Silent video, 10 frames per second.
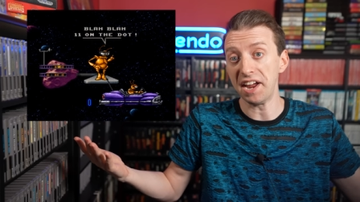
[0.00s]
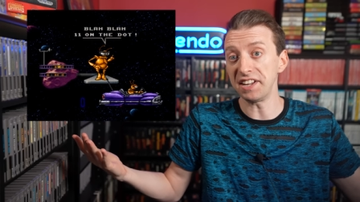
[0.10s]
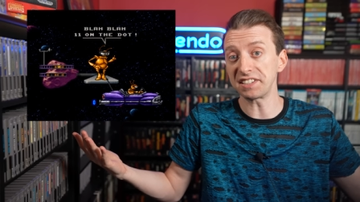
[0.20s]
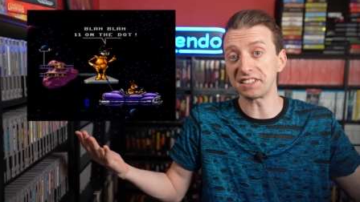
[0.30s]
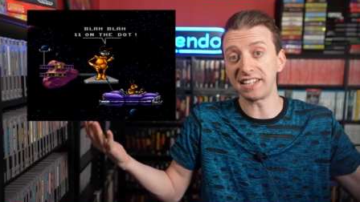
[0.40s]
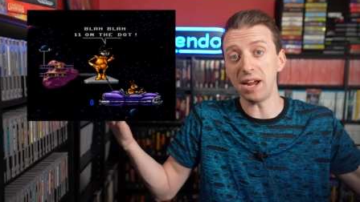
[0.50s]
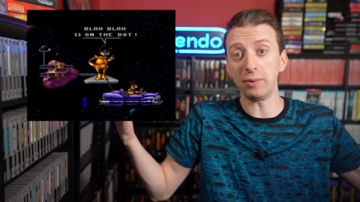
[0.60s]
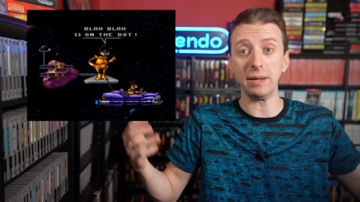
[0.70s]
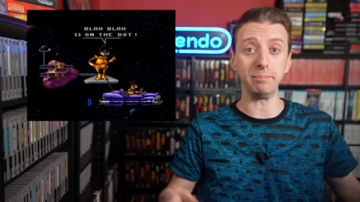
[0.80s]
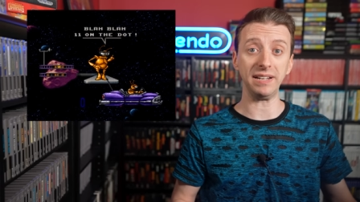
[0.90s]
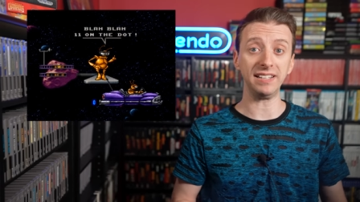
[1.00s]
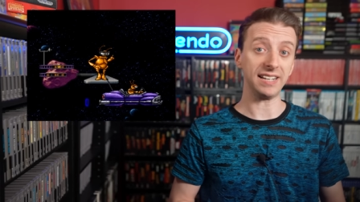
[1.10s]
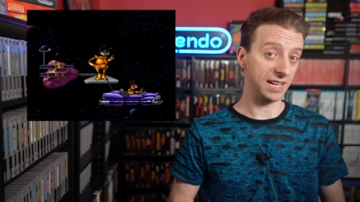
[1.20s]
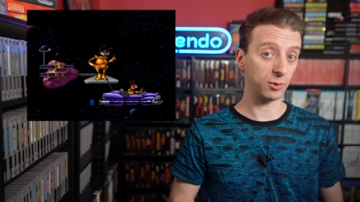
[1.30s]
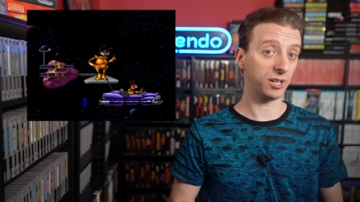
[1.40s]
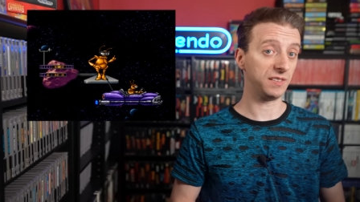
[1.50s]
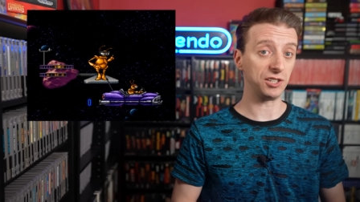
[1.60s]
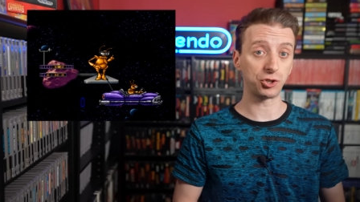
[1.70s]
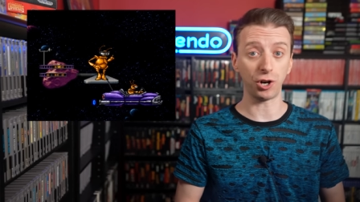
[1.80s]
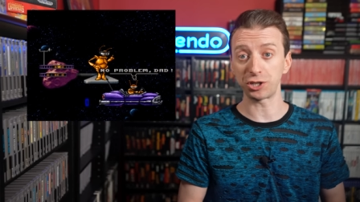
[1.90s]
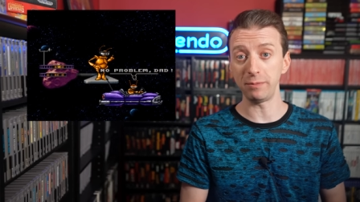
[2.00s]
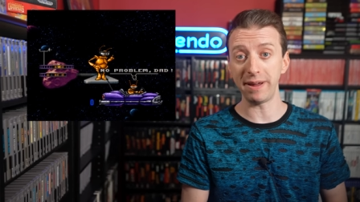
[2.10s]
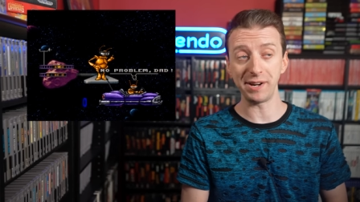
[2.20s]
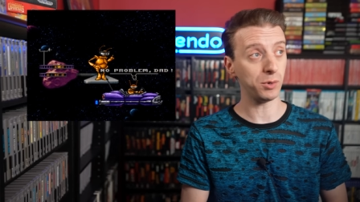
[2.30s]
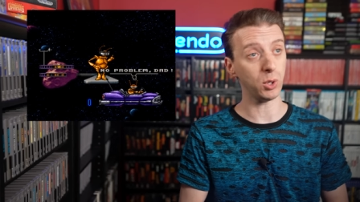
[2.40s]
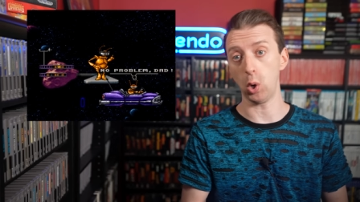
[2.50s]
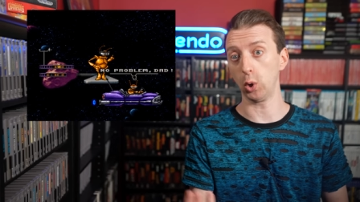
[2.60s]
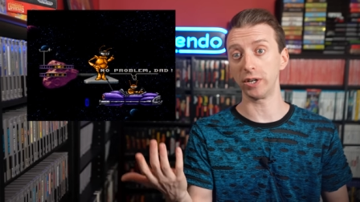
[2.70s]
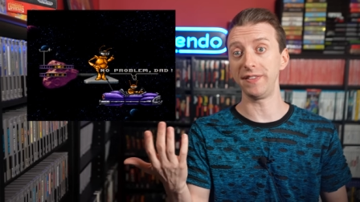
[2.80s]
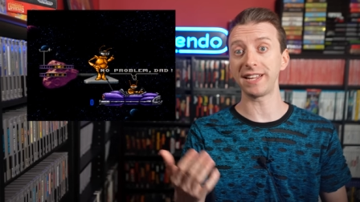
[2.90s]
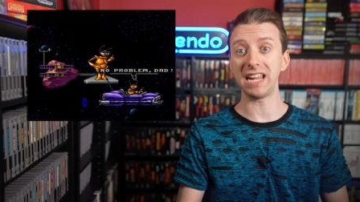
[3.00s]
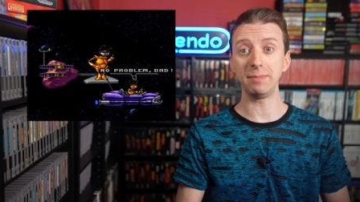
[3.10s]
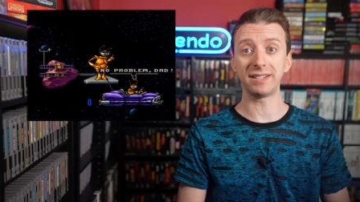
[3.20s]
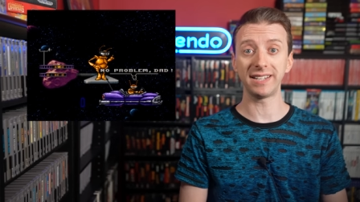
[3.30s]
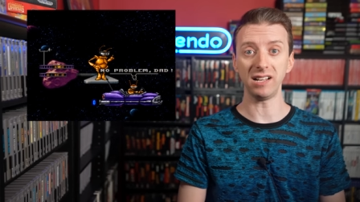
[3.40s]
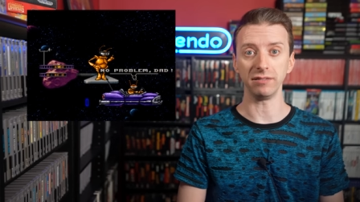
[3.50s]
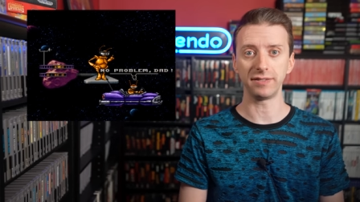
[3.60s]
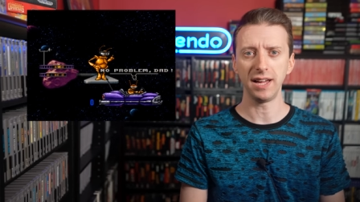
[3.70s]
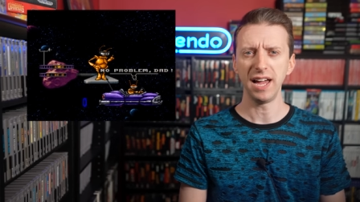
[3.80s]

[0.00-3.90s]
It doesn't say what it means anywhere in the instruction manual or in the game itself.